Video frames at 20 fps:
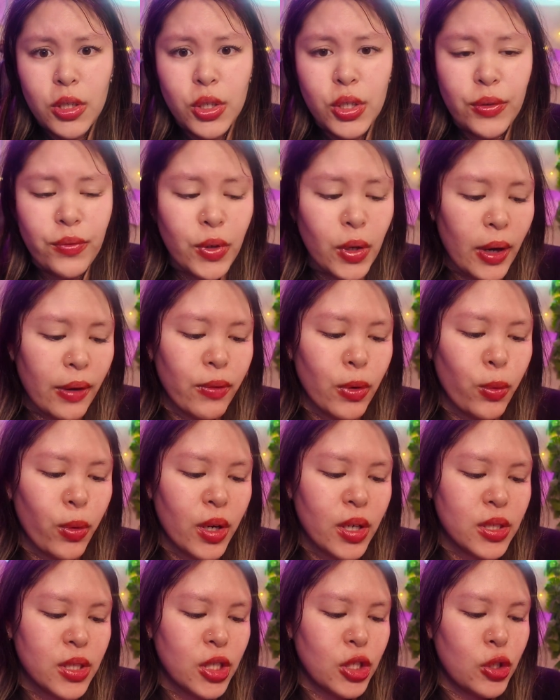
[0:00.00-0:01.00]
So if you ever
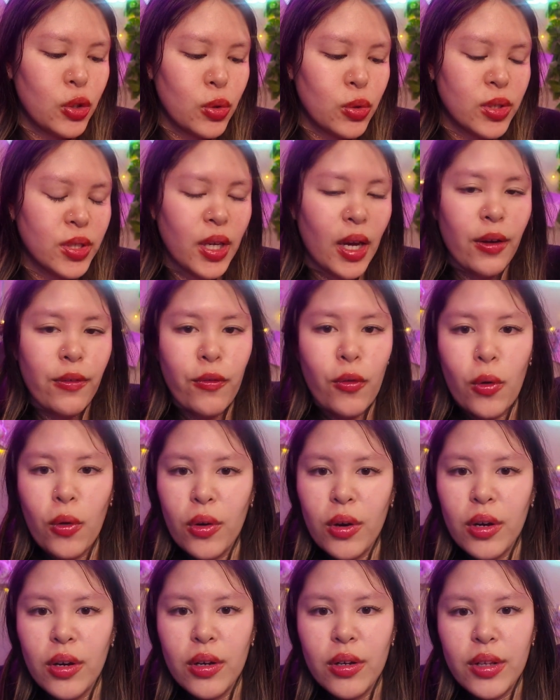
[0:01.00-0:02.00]
wanted to use that
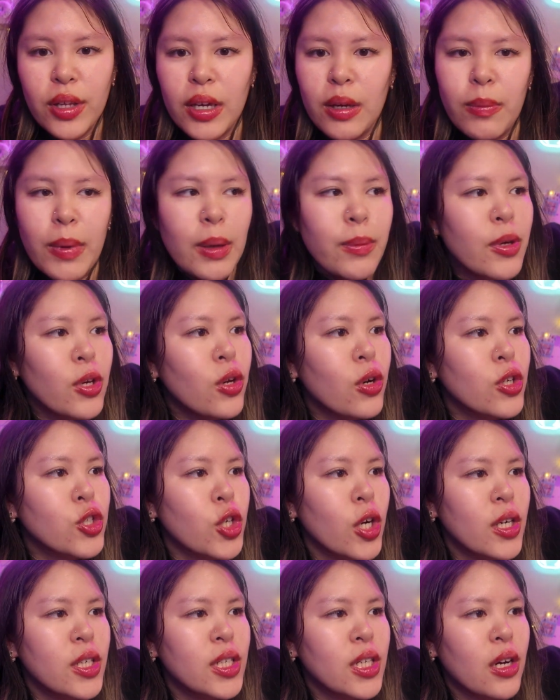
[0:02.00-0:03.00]
for, like, maybe you're
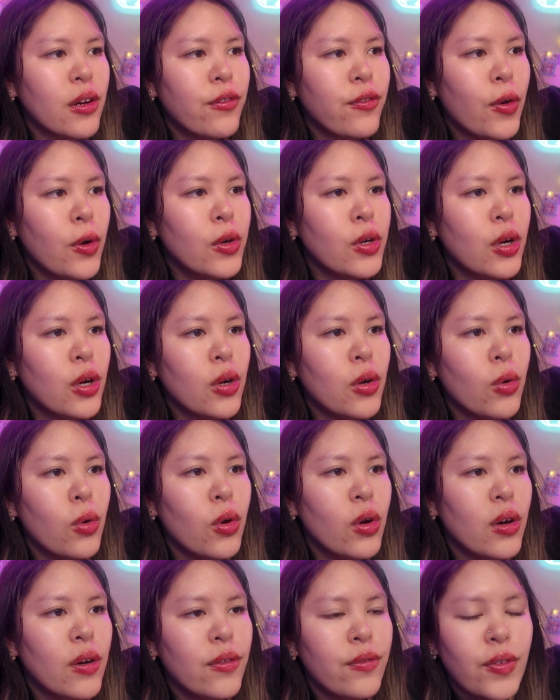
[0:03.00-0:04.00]
trying to take a photo
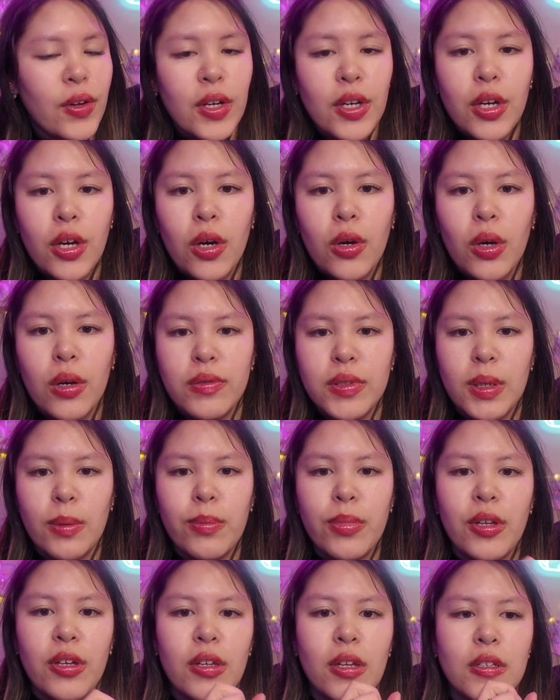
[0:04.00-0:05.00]
or a video of
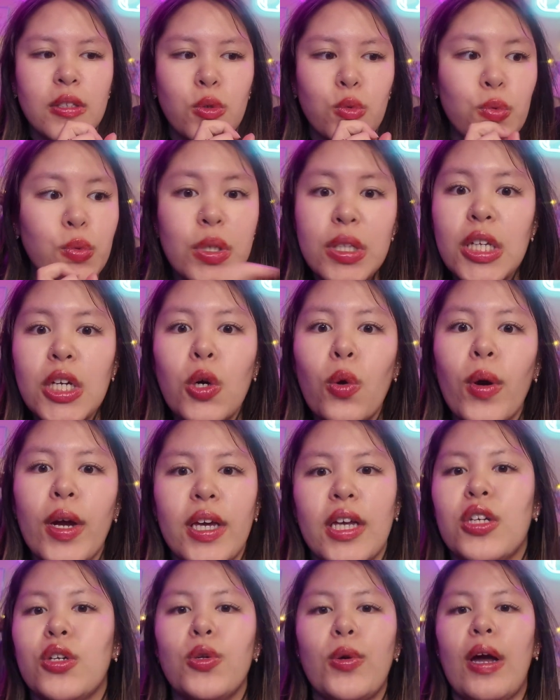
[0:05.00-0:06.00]
something that's really
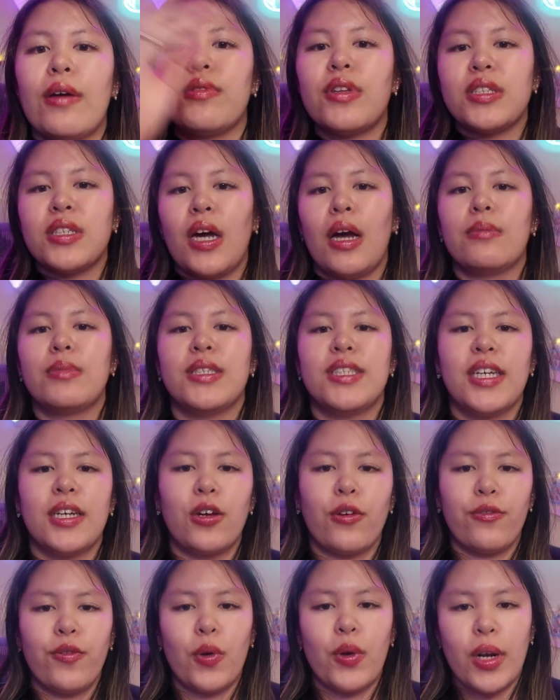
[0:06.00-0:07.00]
quick and you don't have the time to
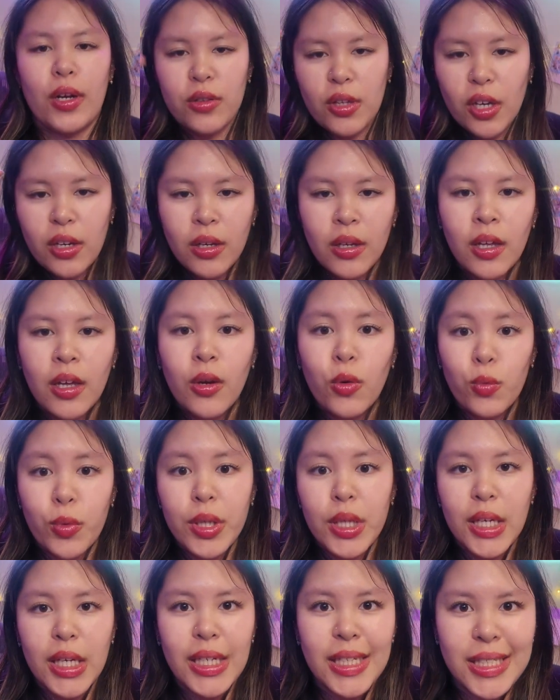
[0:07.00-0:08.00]
take your phone out,
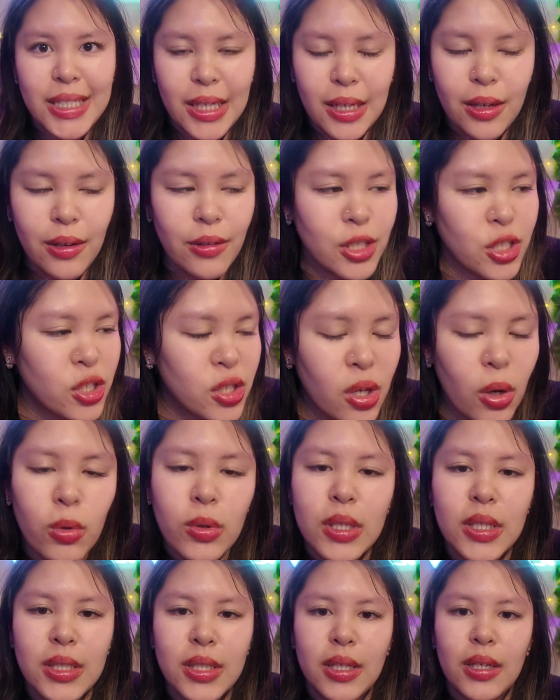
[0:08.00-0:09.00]
really easy,
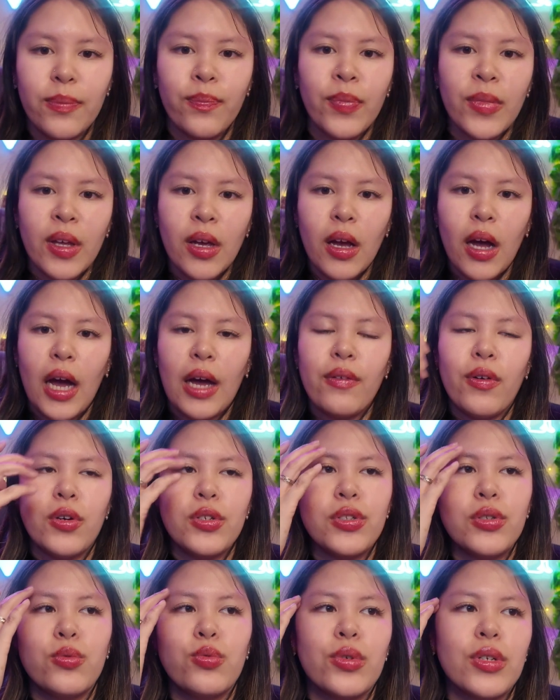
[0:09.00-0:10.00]
so easy. I've
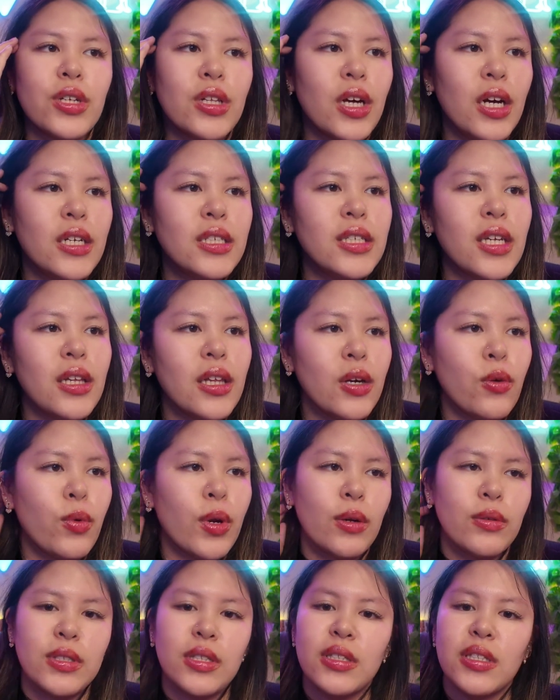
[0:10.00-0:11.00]
also realized that, like,
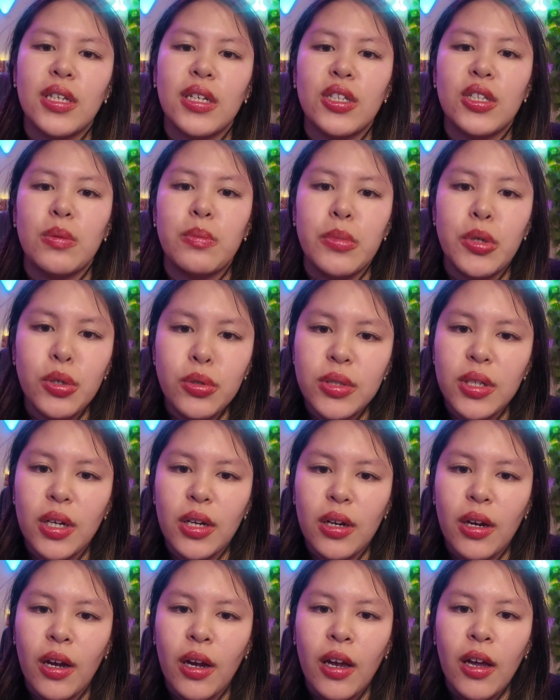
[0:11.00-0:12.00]
when I was listening to
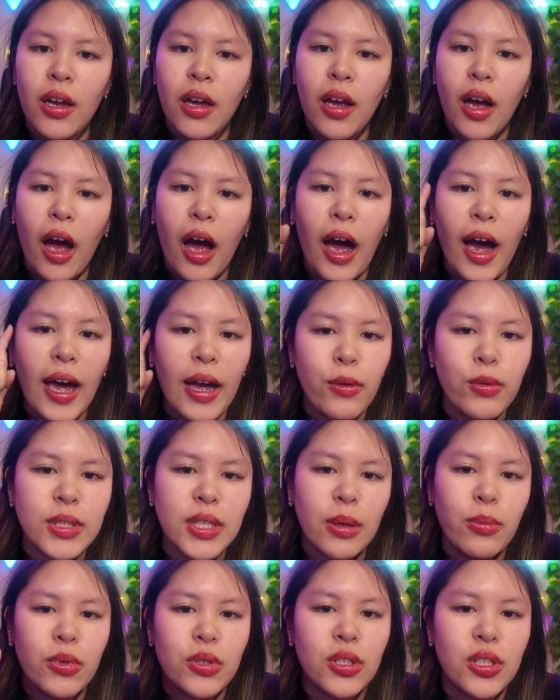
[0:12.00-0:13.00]
music, I
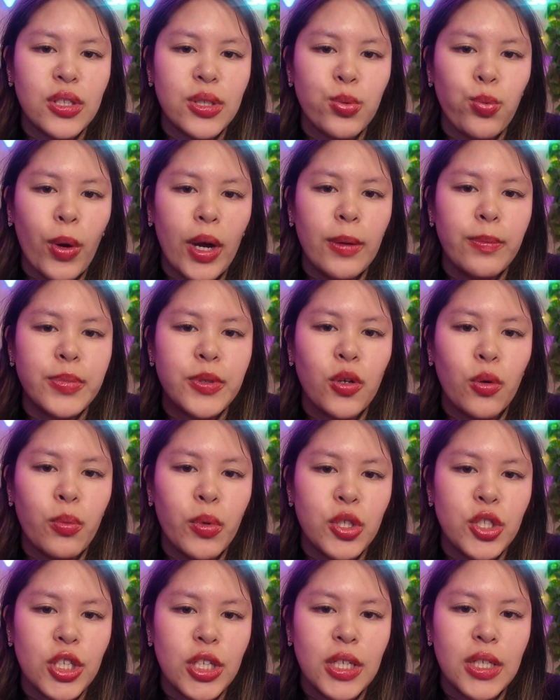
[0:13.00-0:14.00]
was able to swipe so much